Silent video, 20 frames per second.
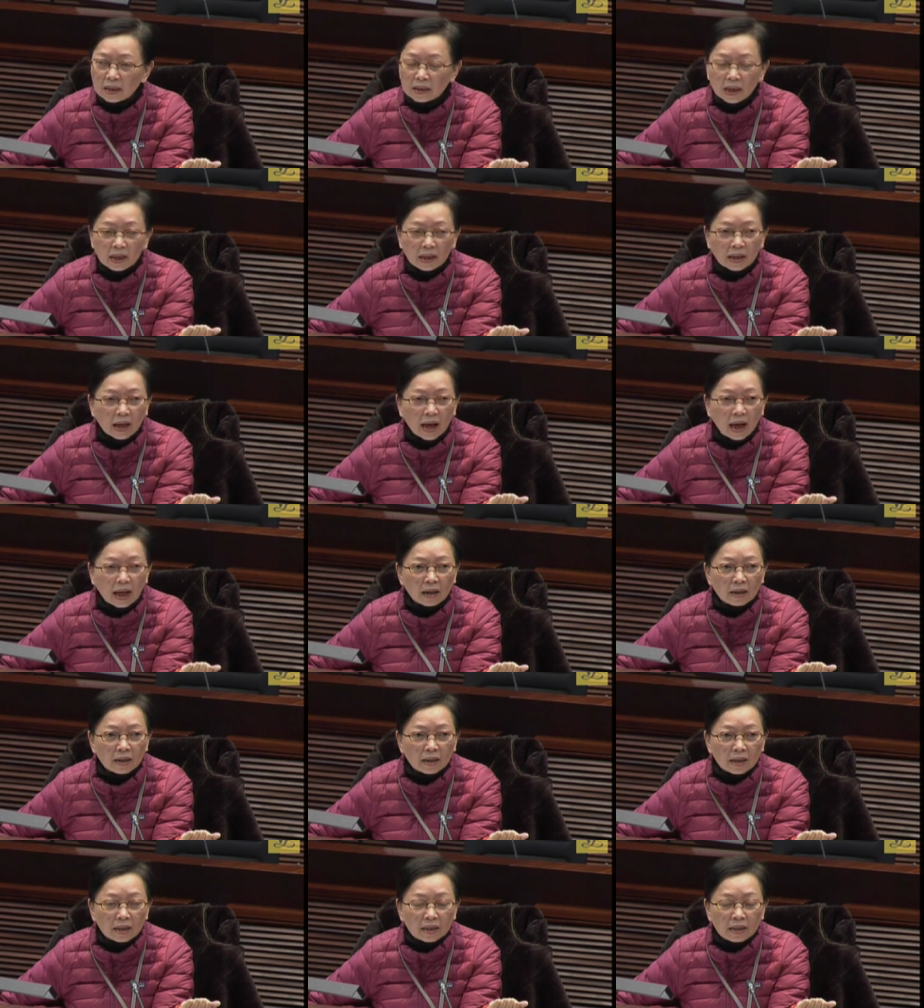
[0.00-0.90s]
that
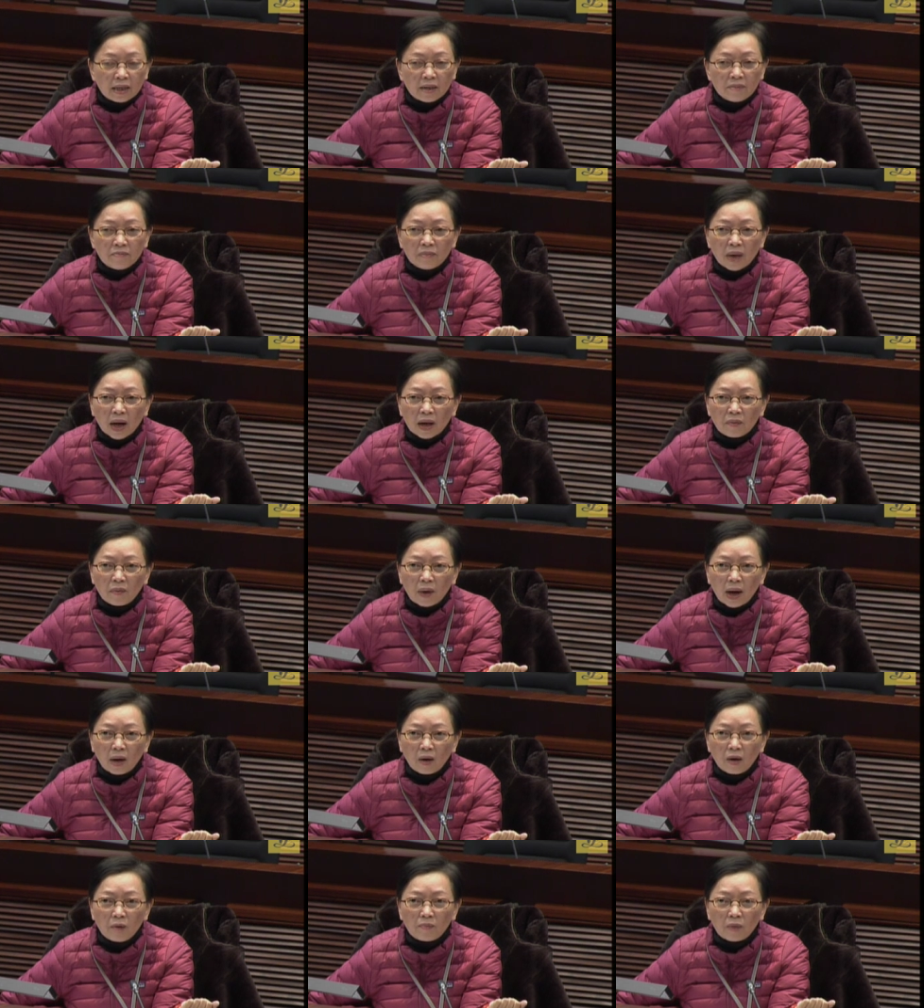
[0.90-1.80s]
is the one
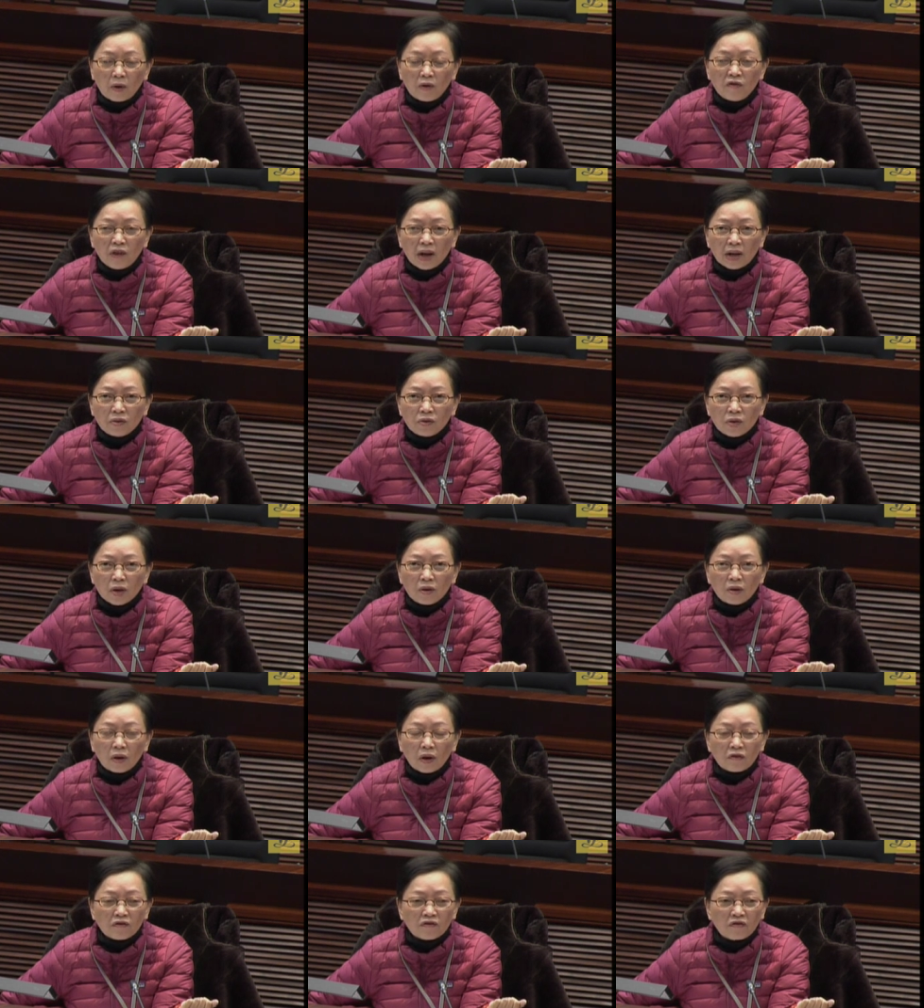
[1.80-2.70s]
related to
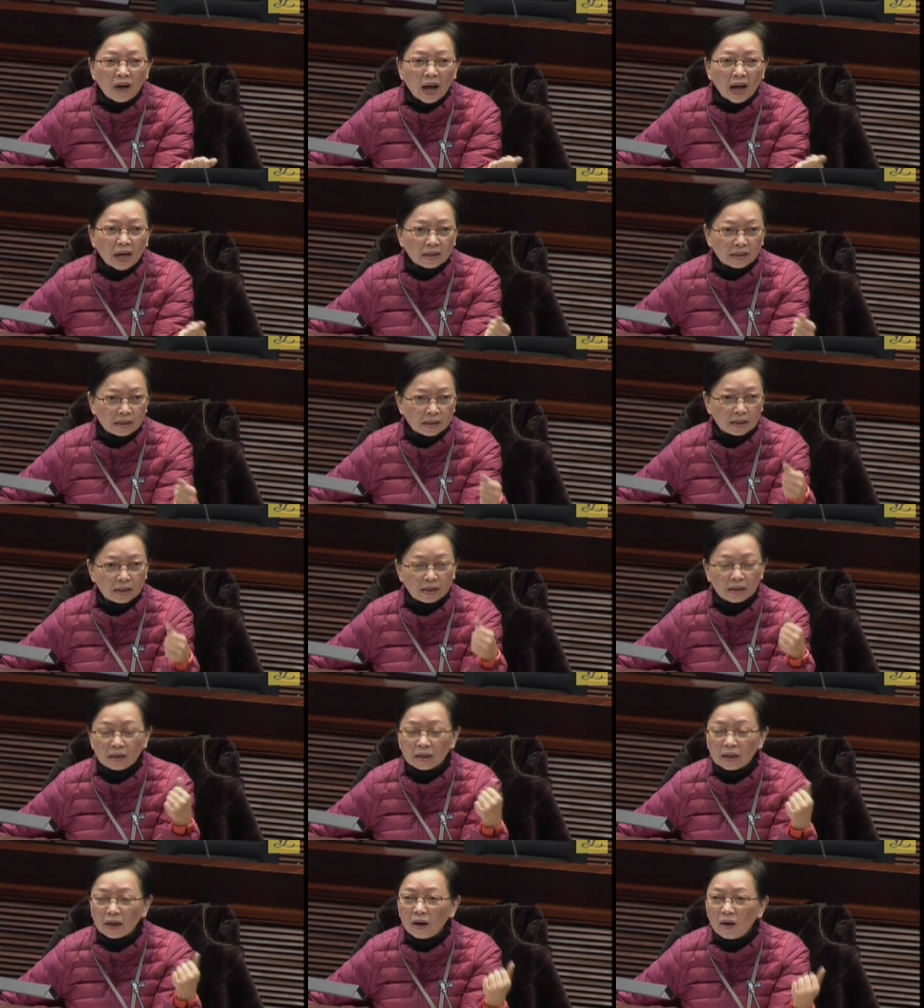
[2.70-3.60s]
the uh,
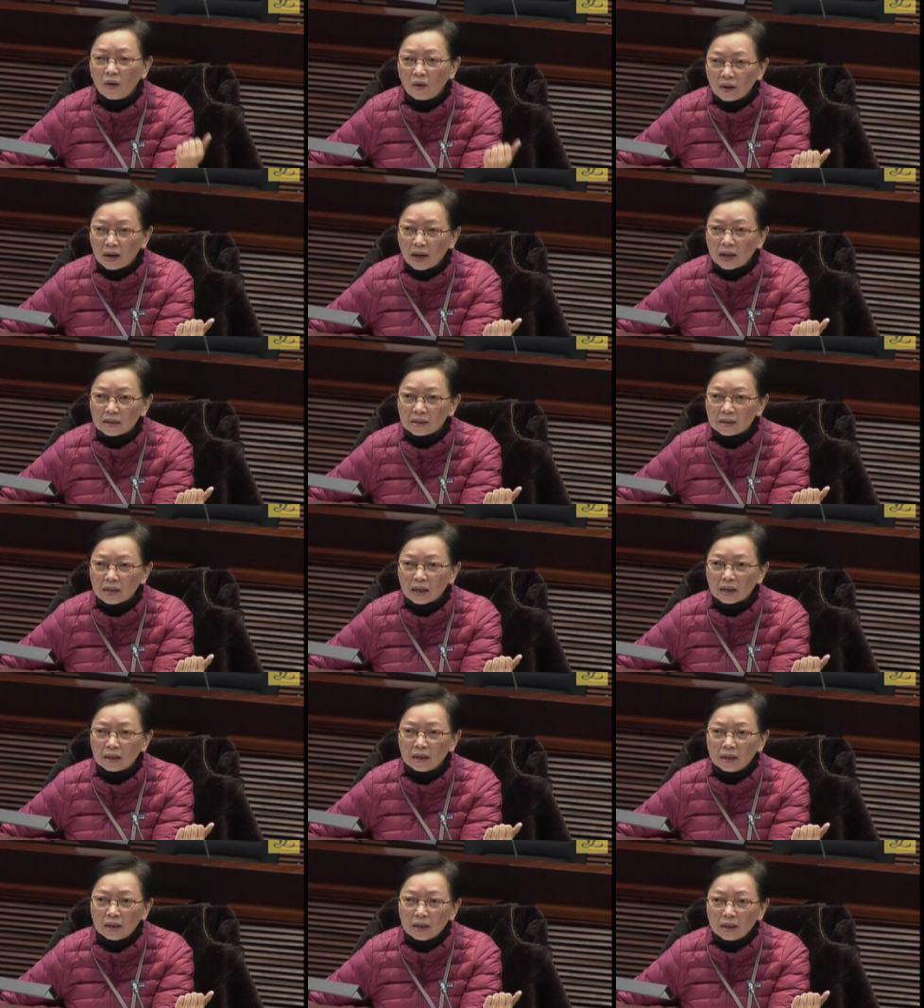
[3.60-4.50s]
co-op flats, that to
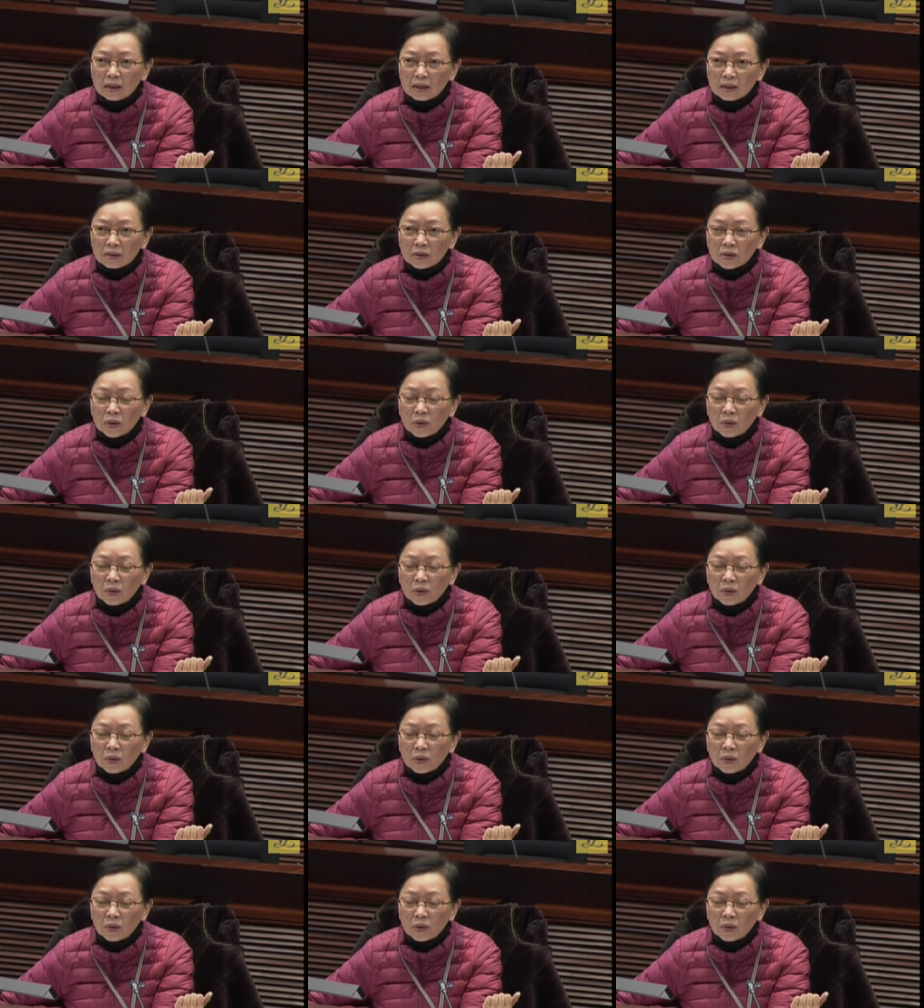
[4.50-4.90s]
17